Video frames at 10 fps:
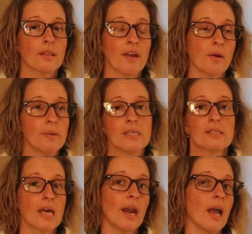
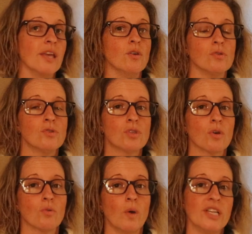therapist that I used
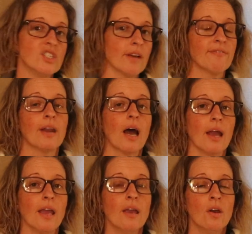when Jeff and
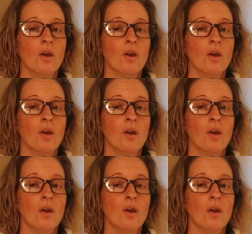I